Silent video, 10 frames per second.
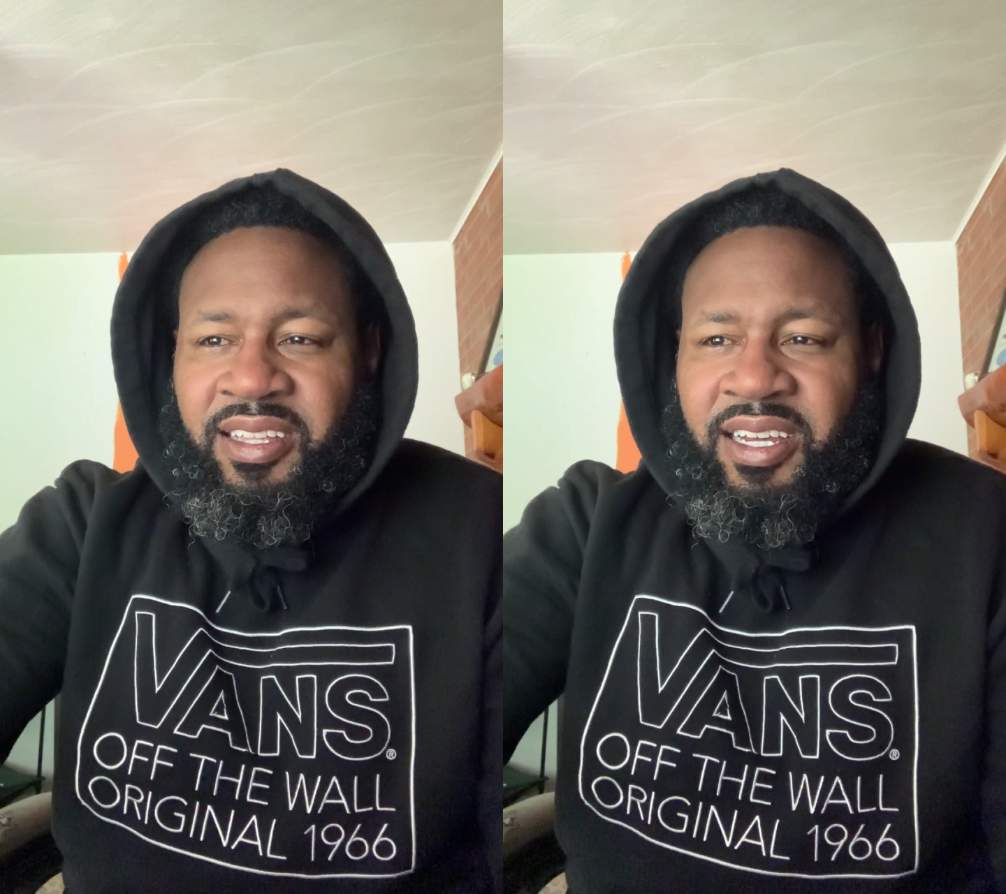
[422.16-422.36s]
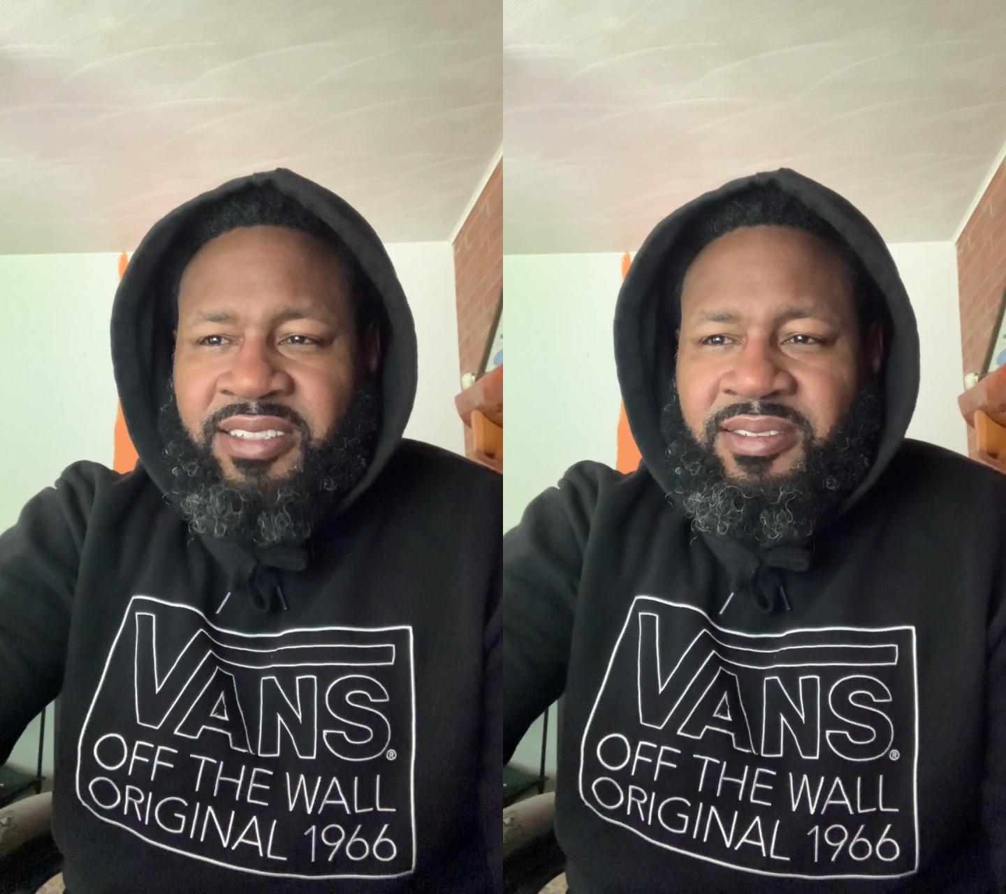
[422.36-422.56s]

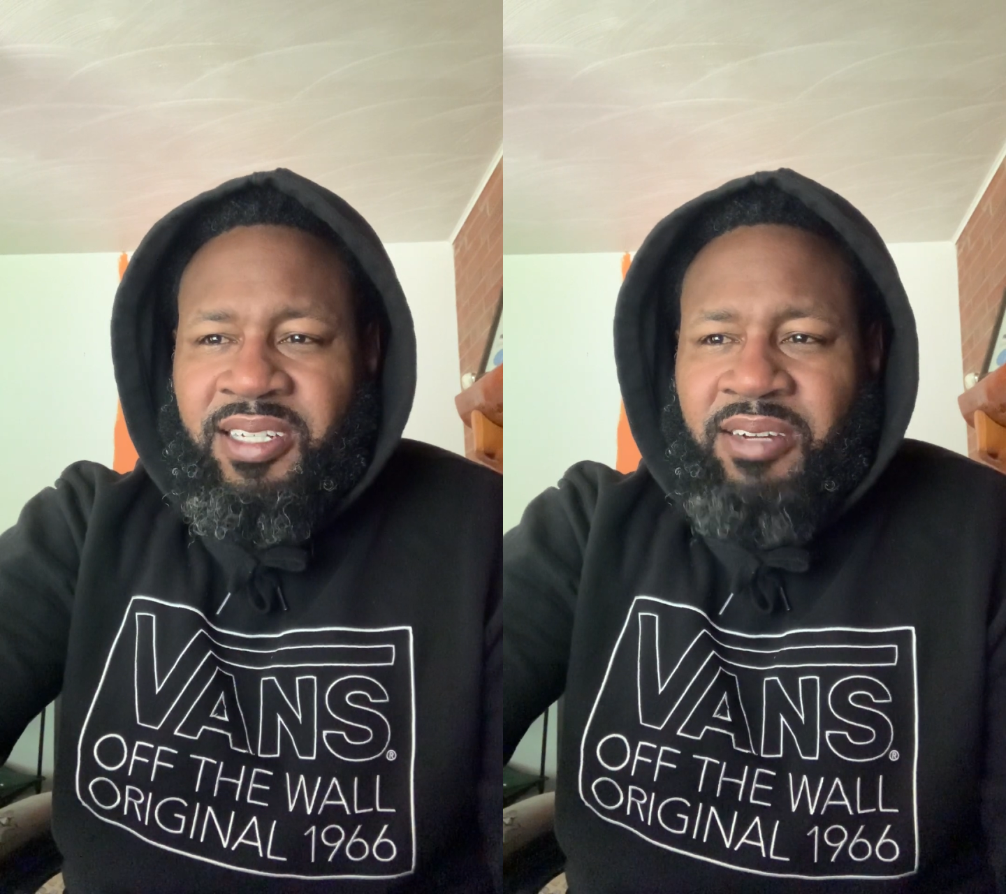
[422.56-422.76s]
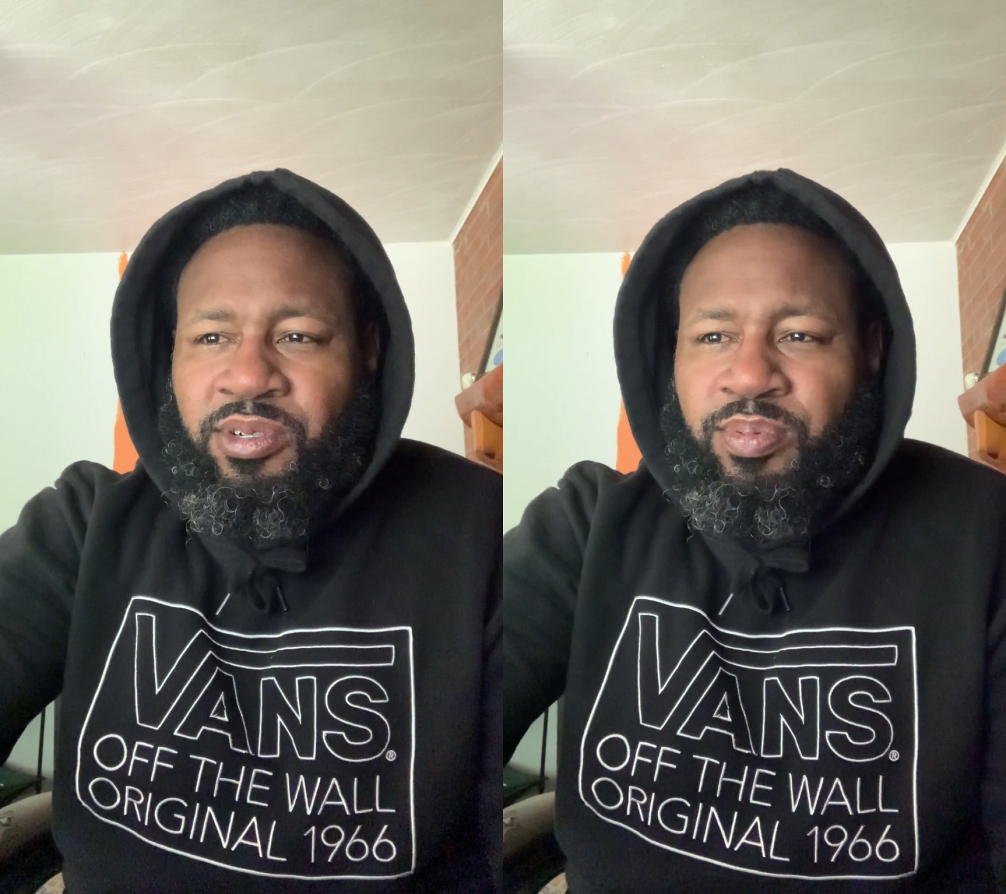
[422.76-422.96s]
I do
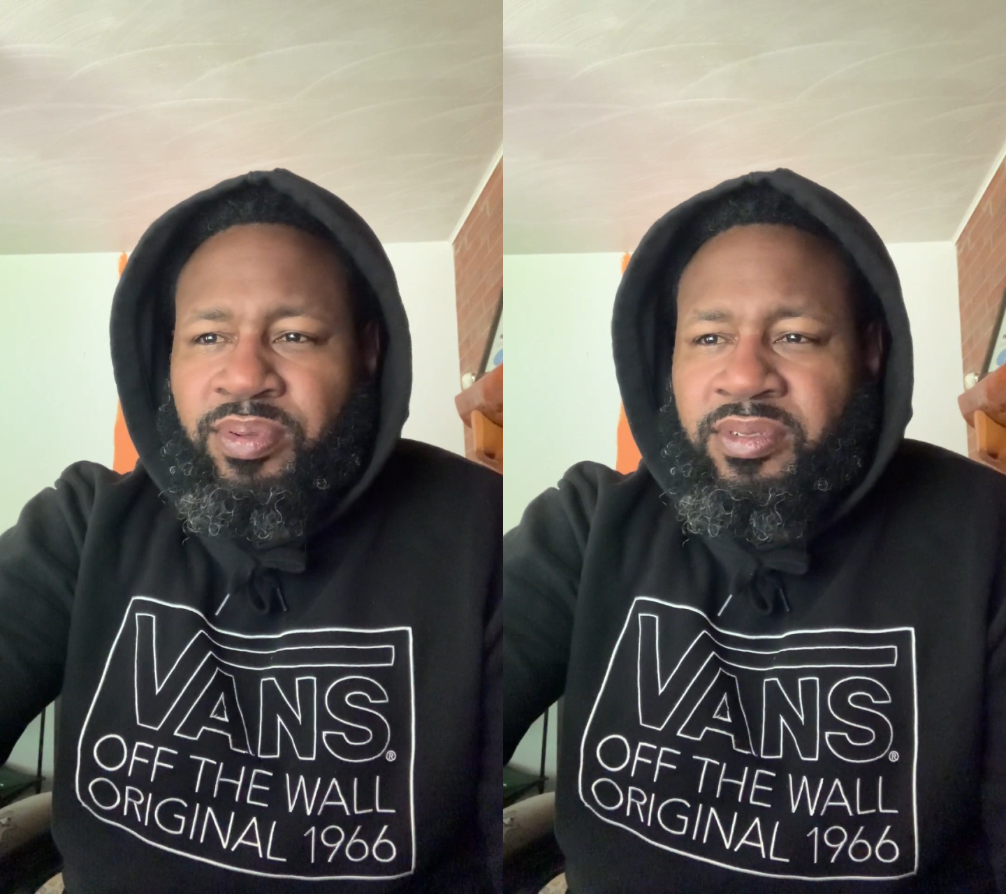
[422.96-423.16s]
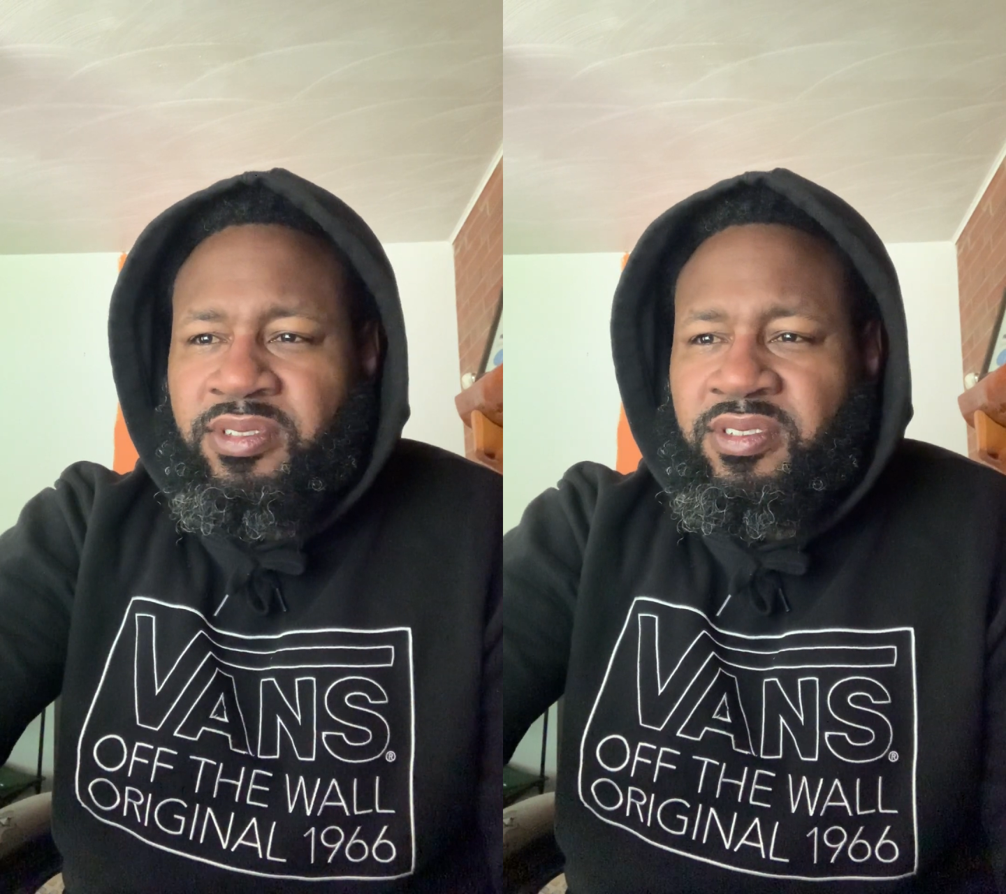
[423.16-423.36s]
not
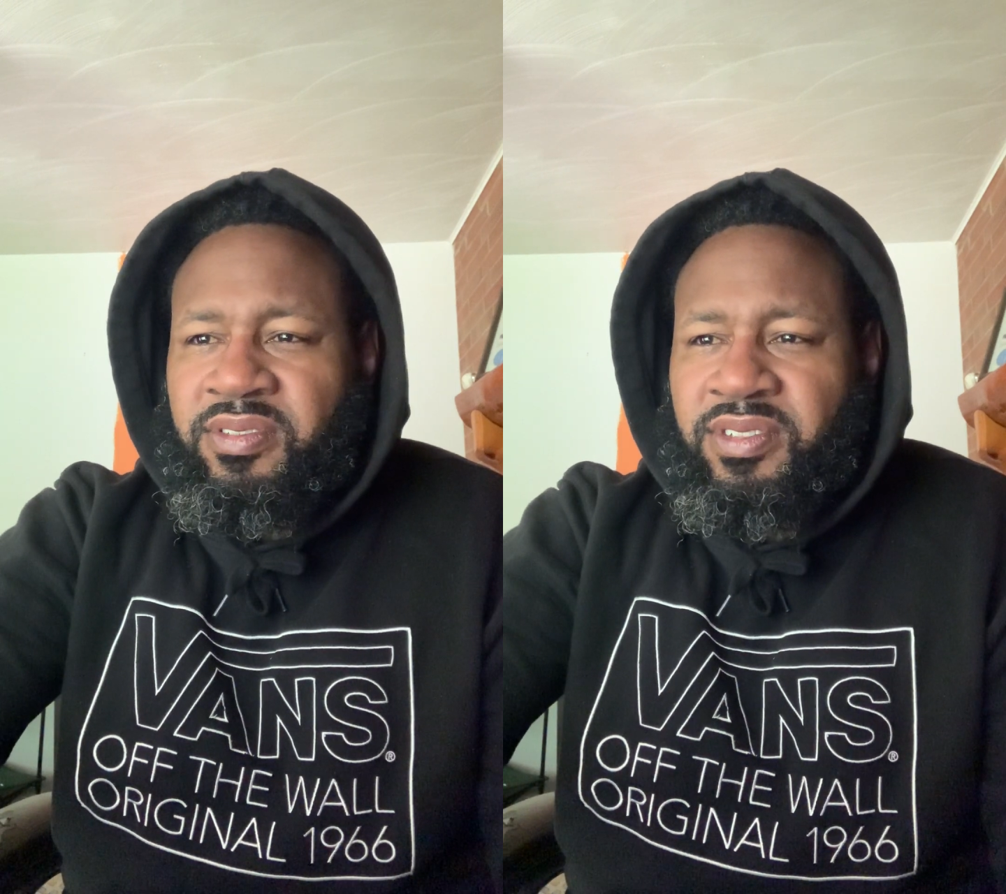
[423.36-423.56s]
reprove